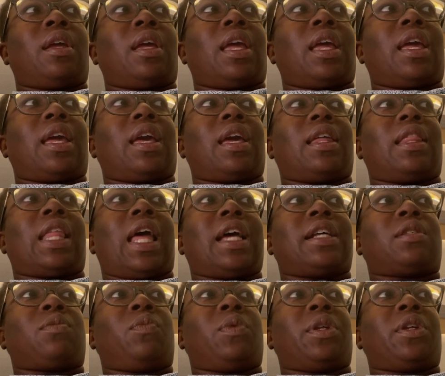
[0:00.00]
And
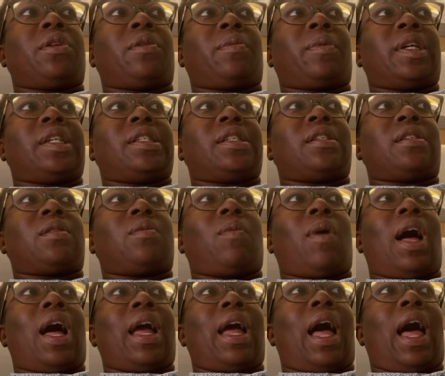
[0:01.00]
that's one of the reasons
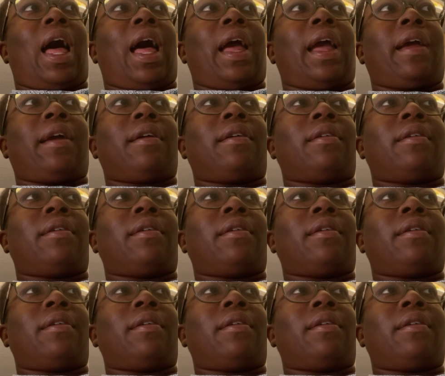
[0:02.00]
why I,